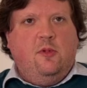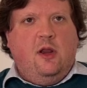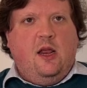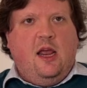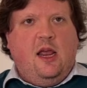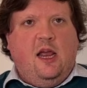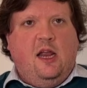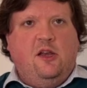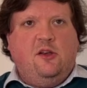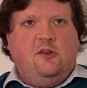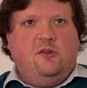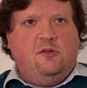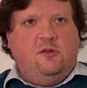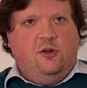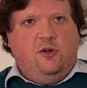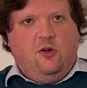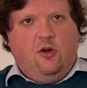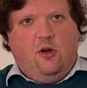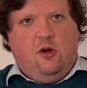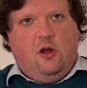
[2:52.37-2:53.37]
and you've
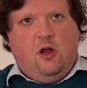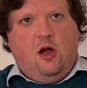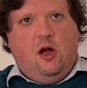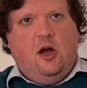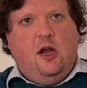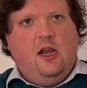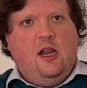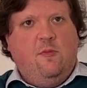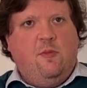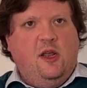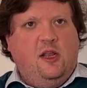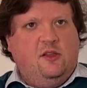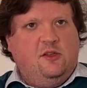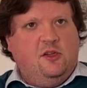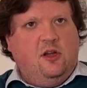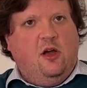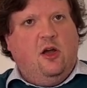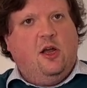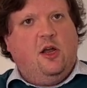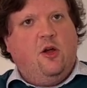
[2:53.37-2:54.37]
got higher limits,
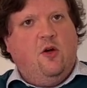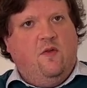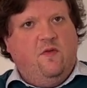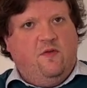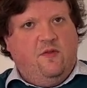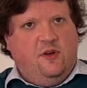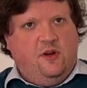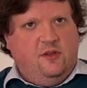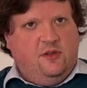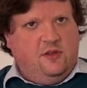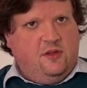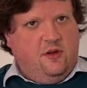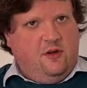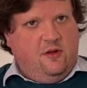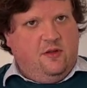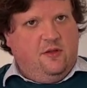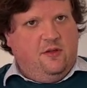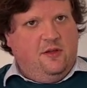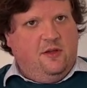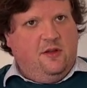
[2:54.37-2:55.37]
higher confidence kind of
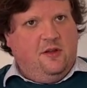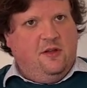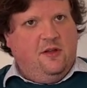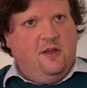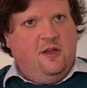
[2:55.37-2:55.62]
thing.